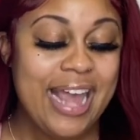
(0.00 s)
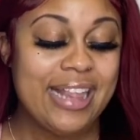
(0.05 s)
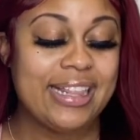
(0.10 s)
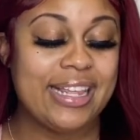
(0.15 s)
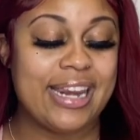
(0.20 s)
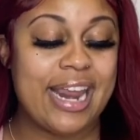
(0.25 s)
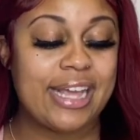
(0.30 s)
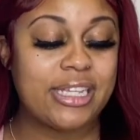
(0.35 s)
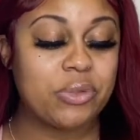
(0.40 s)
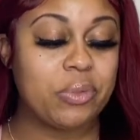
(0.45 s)
The
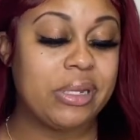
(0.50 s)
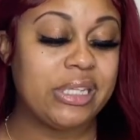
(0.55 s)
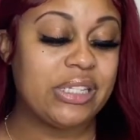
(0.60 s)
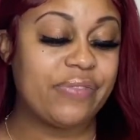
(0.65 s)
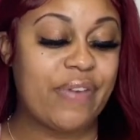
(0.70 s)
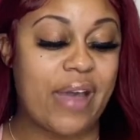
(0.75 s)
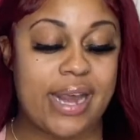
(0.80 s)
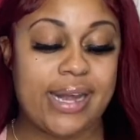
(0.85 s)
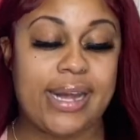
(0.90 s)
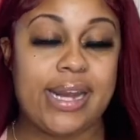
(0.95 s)
next one is
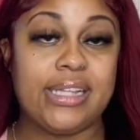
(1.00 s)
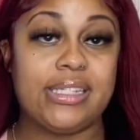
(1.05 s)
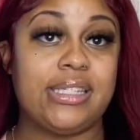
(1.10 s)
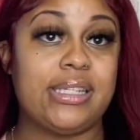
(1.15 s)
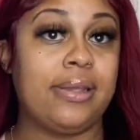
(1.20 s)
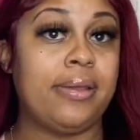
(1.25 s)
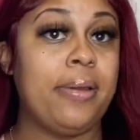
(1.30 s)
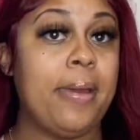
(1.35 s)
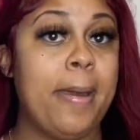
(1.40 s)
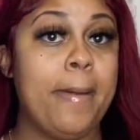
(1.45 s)

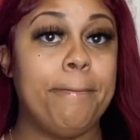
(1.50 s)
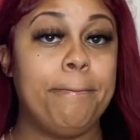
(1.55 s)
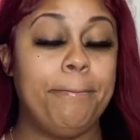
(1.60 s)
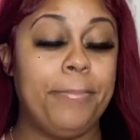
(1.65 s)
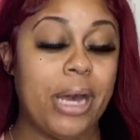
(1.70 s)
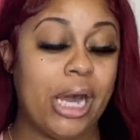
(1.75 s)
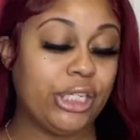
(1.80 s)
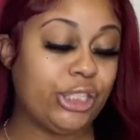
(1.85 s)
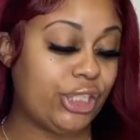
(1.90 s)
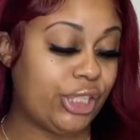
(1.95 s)
financing,
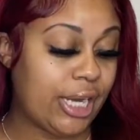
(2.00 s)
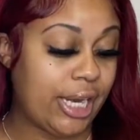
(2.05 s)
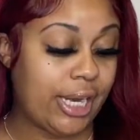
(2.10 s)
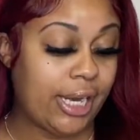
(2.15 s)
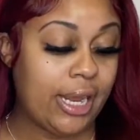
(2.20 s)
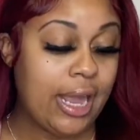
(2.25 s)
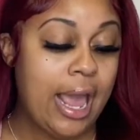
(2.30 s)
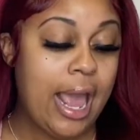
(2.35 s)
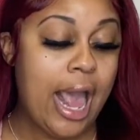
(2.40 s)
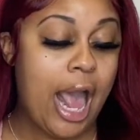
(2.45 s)

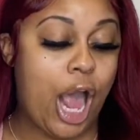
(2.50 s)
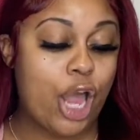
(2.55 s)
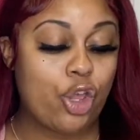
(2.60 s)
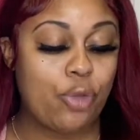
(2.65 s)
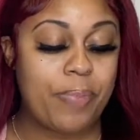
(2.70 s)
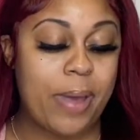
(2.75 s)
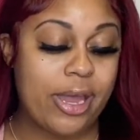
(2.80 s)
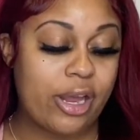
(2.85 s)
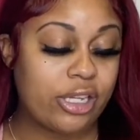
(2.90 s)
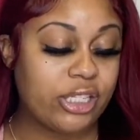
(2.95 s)
budgeting, how you
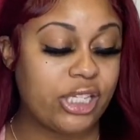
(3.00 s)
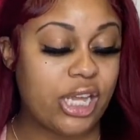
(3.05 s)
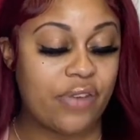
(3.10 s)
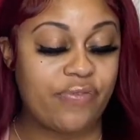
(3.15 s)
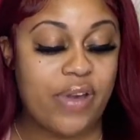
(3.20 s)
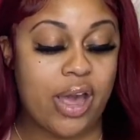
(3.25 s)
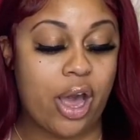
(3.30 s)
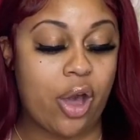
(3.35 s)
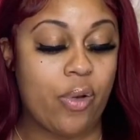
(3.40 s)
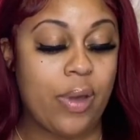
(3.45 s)
pay yourself
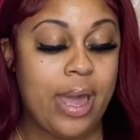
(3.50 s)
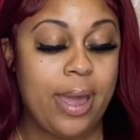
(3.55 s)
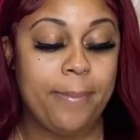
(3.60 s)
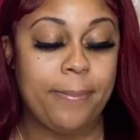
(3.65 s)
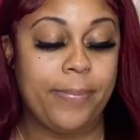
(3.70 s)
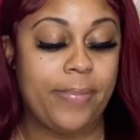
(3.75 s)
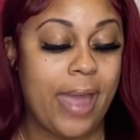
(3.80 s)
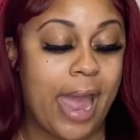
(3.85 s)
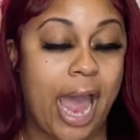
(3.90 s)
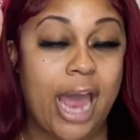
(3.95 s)
out,
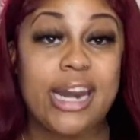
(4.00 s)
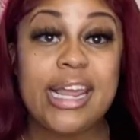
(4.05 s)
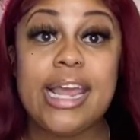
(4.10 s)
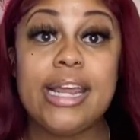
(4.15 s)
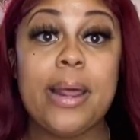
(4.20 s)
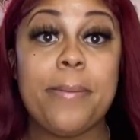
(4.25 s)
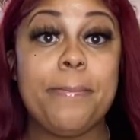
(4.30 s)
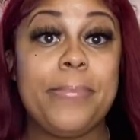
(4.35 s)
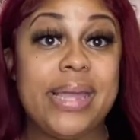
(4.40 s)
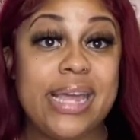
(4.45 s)
how to
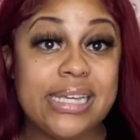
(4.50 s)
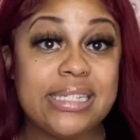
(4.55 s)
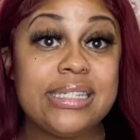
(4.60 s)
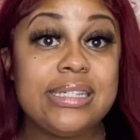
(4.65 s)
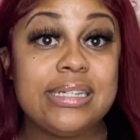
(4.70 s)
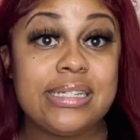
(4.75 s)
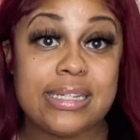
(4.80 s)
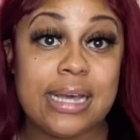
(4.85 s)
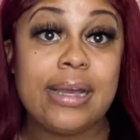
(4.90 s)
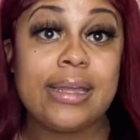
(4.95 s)
get a
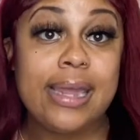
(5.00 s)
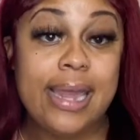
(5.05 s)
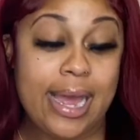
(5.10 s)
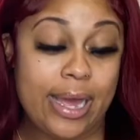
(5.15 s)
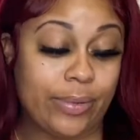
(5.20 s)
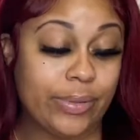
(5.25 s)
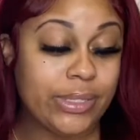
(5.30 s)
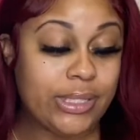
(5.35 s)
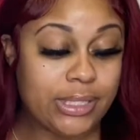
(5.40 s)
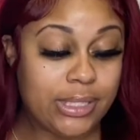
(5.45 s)
business
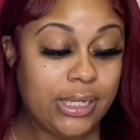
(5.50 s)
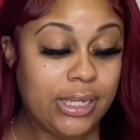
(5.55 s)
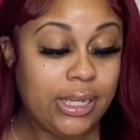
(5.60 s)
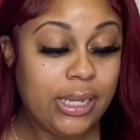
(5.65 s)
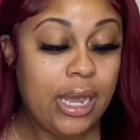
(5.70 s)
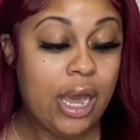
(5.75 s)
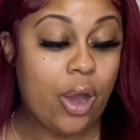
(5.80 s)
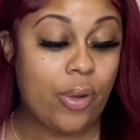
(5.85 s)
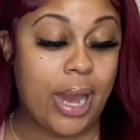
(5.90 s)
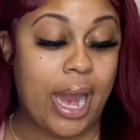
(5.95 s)
account,
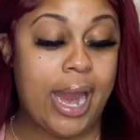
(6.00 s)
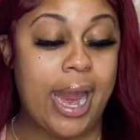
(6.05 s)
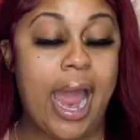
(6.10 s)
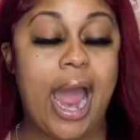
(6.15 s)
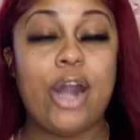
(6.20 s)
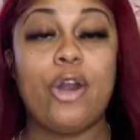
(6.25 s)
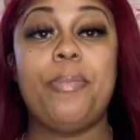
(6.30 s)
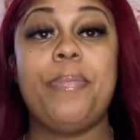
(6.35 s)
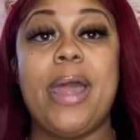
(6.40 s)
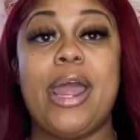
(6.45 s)
okay?
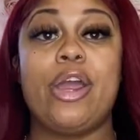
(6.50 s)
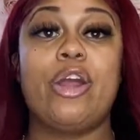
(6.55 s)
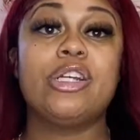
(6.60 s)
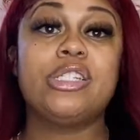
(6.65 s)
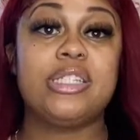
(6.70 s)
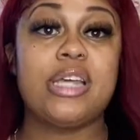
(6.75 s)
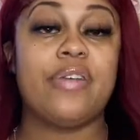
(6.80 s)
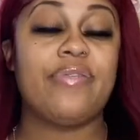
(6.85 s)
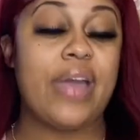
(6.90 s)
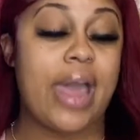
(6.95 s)
How to pay
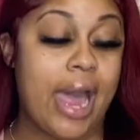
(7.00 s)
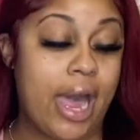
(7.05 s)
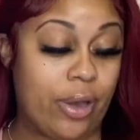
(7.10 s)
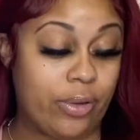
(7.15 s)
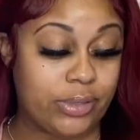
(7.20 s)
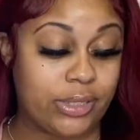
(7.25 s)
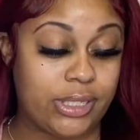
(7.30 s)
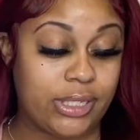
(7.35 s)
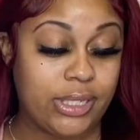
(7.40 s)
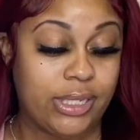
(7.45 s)
yourself out,